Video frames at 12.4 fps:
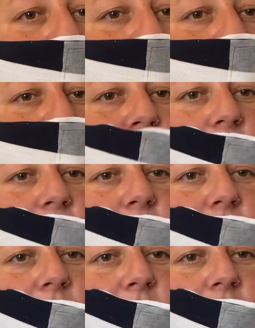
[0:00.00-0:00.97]
of the stripe,
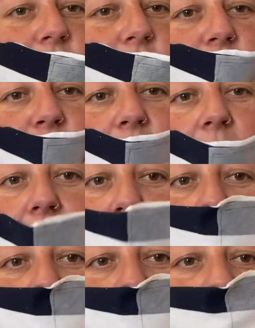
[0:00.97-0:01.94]
so they should
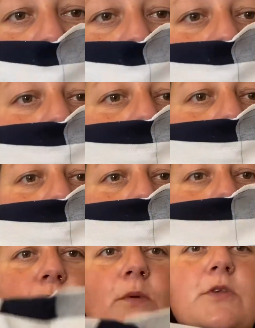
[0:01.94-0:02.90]
match.
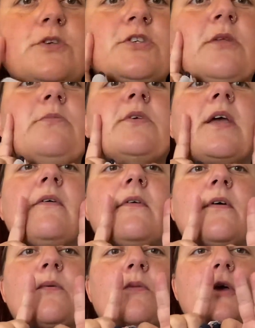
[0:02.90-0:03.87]
When you sew them
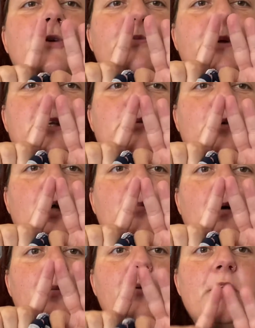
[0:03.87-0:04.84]
together, those bits will come
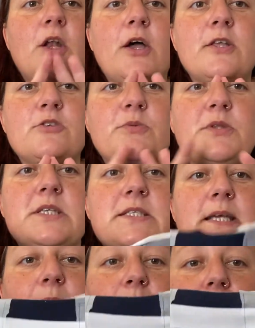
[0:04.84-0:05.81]
up and the lines will be in the
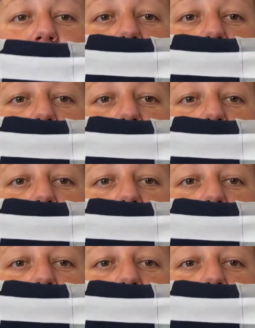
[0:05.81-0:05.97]
same place.